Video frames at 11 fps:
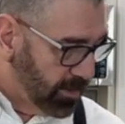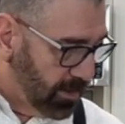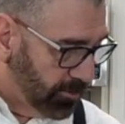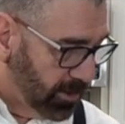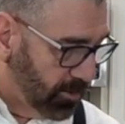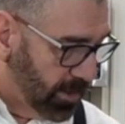I'm
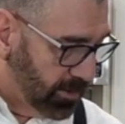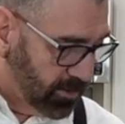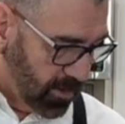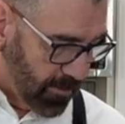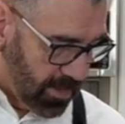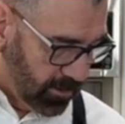going to go ahead and turn
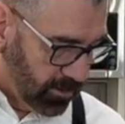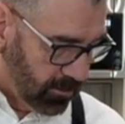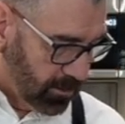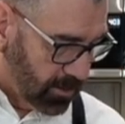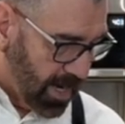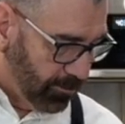my little
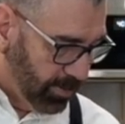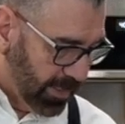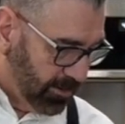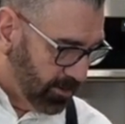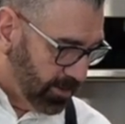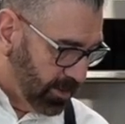hot plate
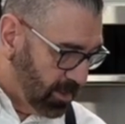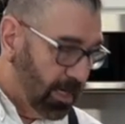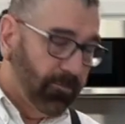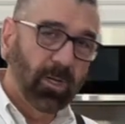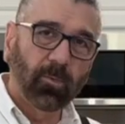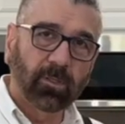on here, and
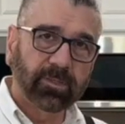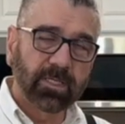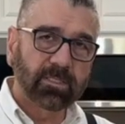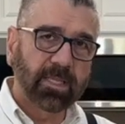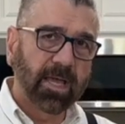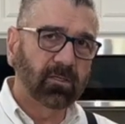we want this
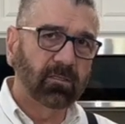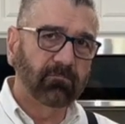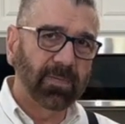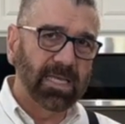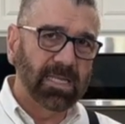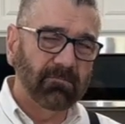down on
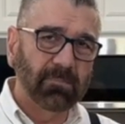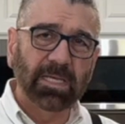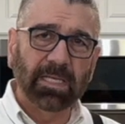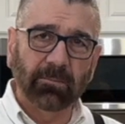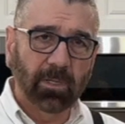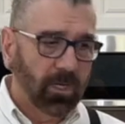
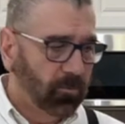medium low.